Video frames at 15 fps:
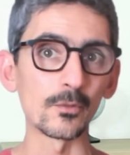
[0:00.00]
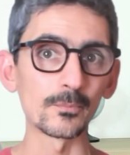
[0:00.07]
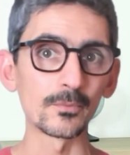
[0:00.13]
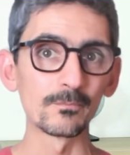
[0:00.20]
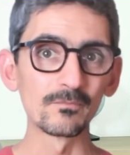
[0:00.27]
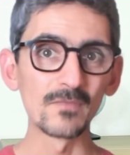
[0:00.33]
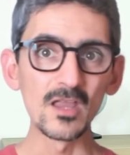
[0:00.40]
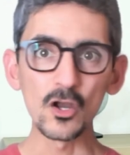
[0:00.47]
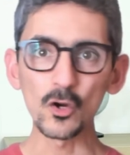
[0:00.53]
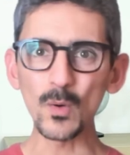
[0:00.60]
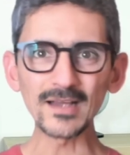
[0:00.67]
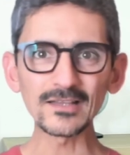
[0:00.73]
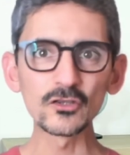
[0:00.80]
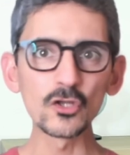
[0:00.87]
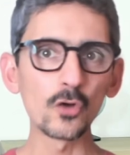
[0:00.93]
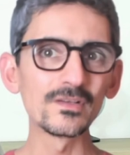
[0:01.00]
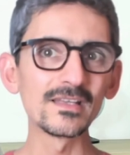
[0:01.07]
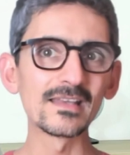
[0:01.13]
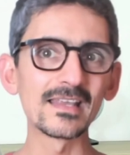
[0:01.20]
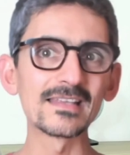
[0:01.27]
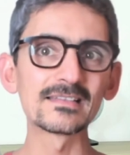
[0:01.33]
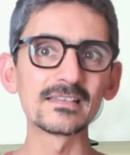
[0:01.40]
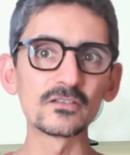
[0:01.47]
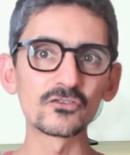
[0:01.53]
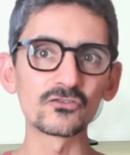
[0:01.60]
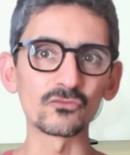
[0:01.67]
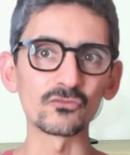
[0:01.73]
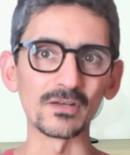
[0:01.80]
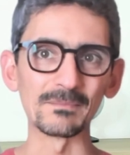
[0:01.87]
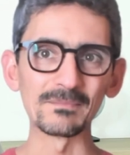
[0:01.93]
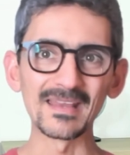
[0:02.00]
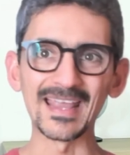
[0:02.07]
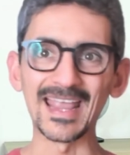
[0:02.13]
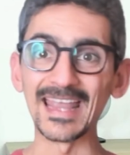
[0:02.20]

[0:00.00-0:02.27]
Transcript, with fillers: up, quite known in his industry.